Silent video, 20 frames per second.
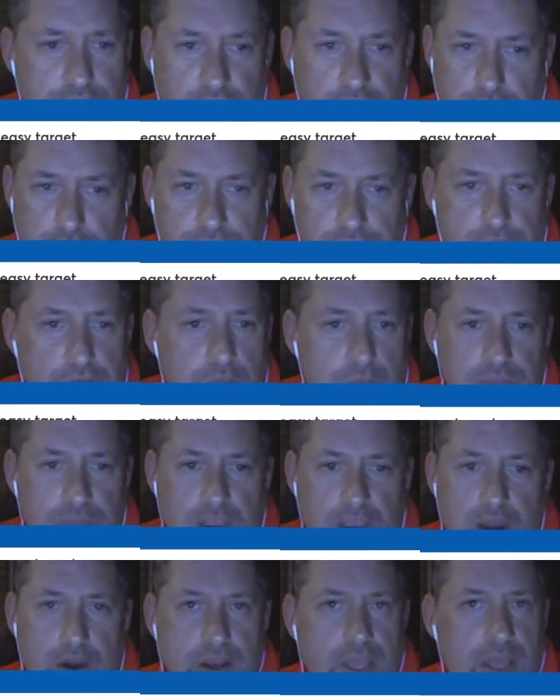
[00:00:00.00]
Tuttle, you know the
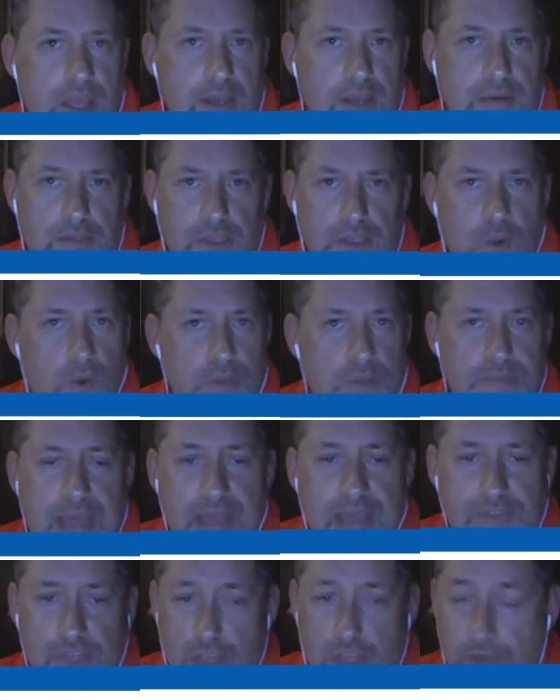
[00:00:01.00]
area. Going
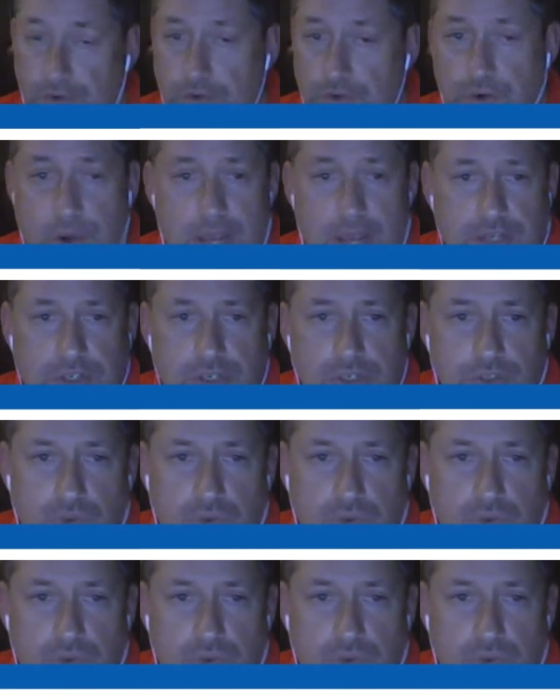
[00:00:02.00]
back the other direction